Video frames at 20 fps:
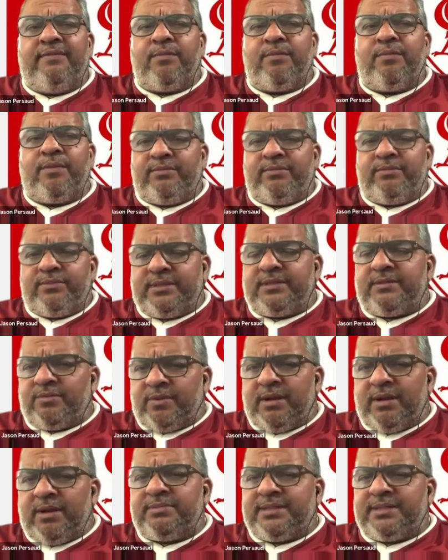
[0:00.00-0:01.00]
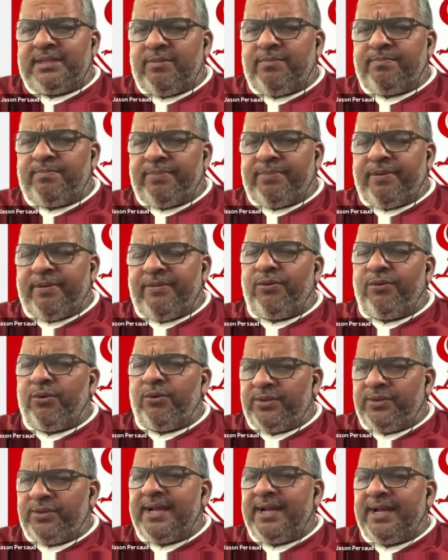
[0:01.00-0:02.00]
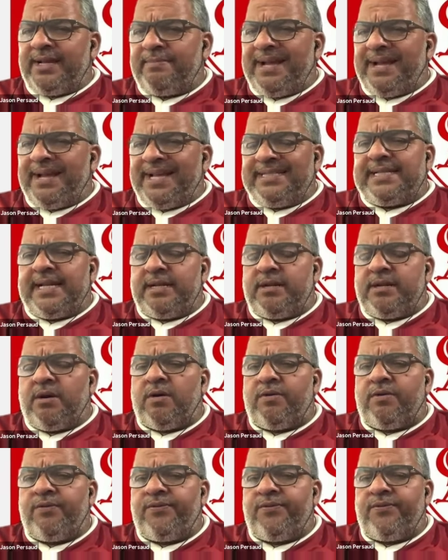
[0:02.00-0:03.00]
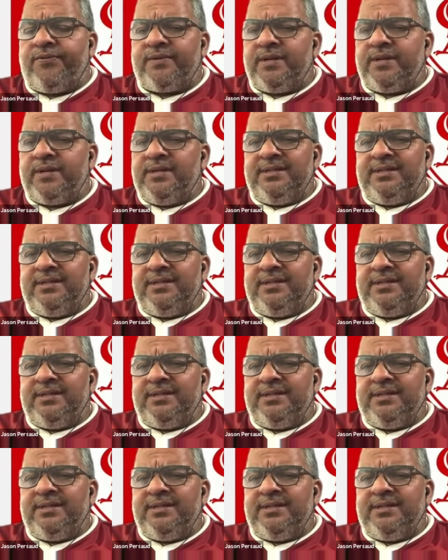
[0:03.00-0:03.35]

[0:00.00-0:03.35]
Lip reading: when it was before they had the man sent off,